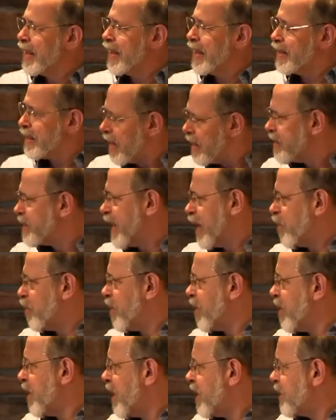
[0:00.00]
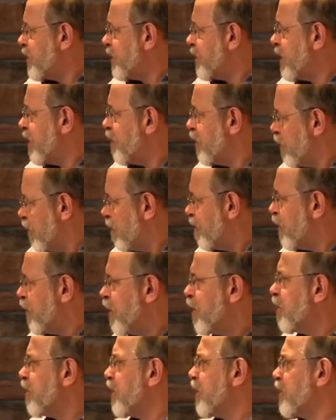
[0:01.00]
He does that with us. Have you ever
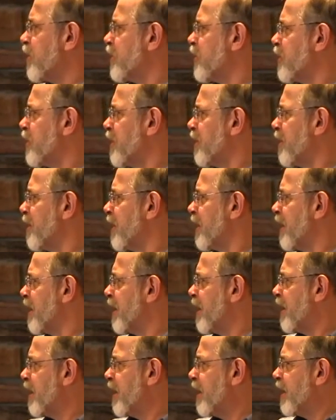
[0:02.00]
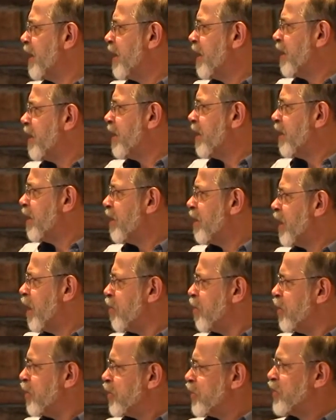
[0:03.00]
noticed
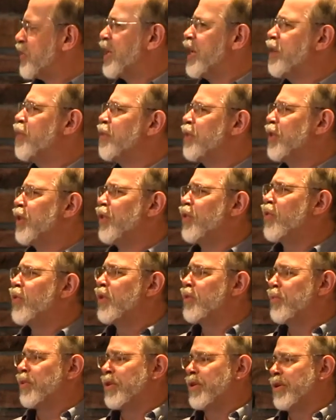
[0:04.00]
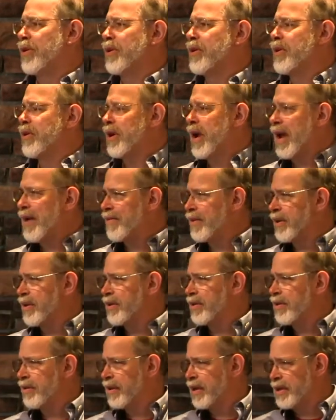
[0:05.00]
that when you're sitting with the Lord, whether you're
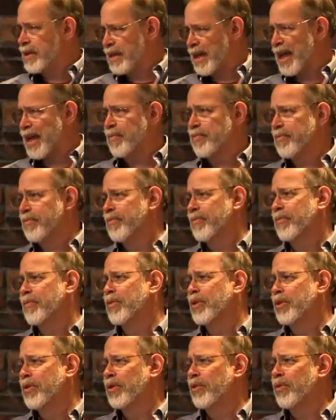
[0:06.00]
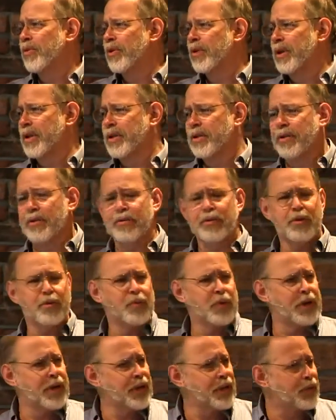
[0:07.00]
having a time with the Lord and you're
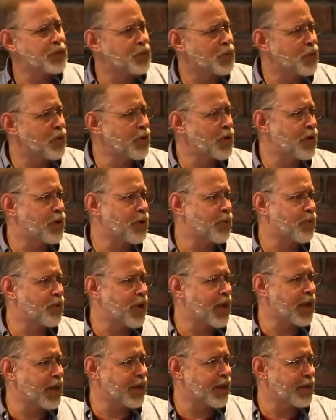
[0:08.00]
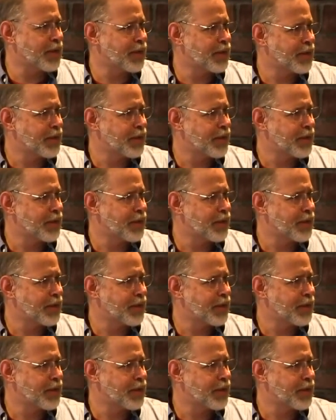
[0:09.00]
reading his word or you're praying,